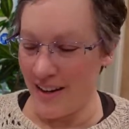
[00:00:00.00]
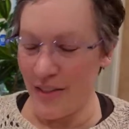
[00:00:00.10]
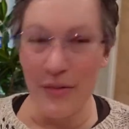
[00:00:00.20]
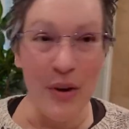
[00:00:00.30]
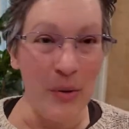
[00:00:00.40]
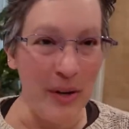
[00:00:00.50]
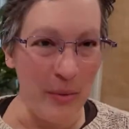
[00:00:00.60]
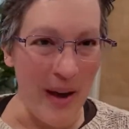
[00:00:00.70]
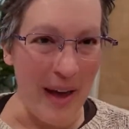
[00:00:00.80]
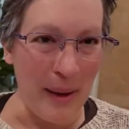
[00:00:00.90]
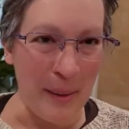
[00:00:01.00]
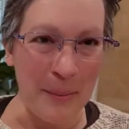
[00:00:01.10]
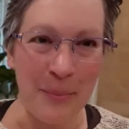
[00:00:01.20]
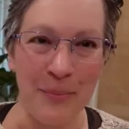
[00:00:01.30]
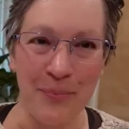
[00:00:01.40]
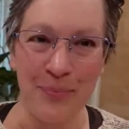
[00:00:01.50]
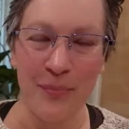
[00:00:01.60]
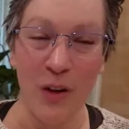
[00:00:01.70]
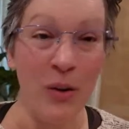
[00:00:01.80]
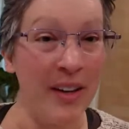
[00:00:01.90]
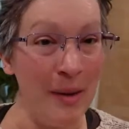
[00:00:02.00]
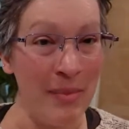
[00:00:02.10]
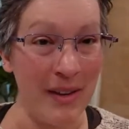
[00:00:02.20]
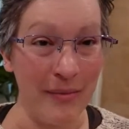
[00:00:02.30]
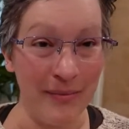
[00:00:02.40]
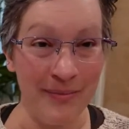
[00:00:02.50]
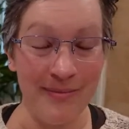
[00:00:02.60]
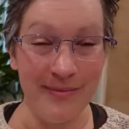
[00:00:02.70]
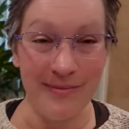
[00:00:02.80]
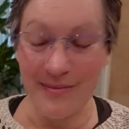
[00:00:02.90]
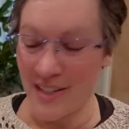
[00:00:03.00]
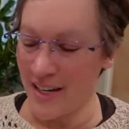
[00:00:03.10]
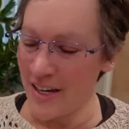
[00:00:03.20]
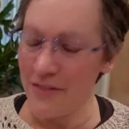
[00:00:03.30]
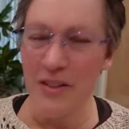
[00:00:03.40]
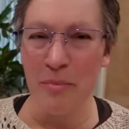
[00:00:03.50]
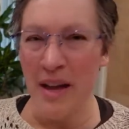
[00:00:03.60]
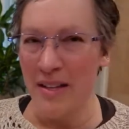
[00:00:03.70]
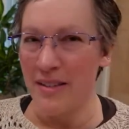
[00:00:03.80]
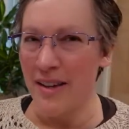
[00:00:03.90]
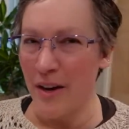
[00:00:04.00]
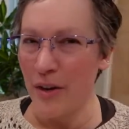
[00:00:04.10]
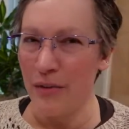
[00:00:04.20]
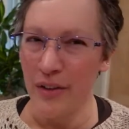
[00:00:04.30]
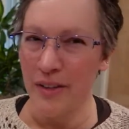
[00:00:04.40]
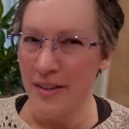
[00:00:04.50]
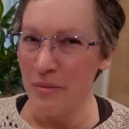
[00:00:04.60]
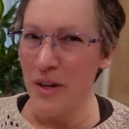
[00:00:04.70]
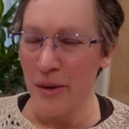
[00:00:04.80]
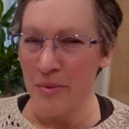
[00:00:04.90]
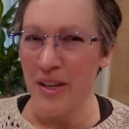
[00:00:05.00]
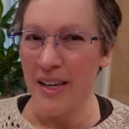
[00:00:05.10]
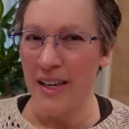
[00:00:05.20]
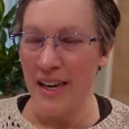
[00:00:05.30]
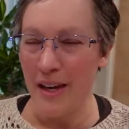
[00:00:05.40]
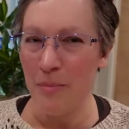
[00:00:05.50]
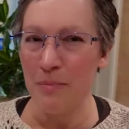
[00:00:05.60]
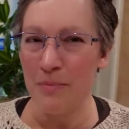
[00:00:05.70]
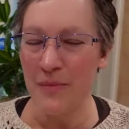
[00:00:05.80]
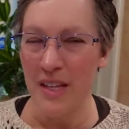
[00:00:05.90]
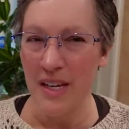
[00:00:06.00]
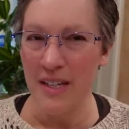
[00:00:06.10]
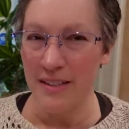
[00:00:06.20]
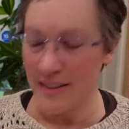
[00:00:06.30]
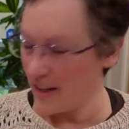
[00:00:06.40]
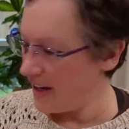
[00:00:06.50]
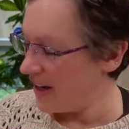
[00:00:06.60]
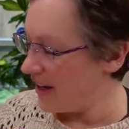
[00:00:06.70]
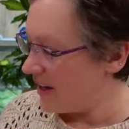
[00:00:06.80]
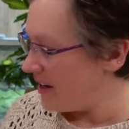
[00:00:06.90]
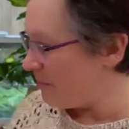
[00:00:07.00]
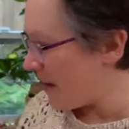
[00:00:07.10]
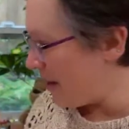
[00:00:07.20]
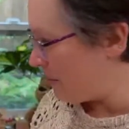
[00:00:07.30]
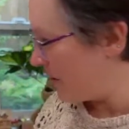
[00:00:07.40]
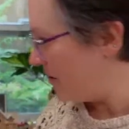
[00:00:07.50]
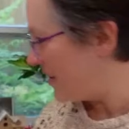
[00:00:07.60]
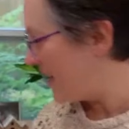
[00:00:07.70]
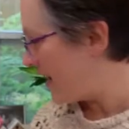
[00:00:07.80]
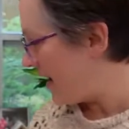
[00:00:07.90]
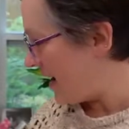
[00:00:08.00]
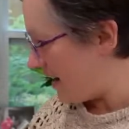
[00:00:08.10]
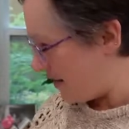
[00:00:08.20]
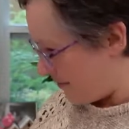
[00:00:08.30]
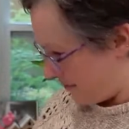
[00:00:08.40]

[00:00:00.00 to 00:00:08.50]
throw it away, or keep it? It kind of depends how you feel. Sometimes I keep these papers, and I have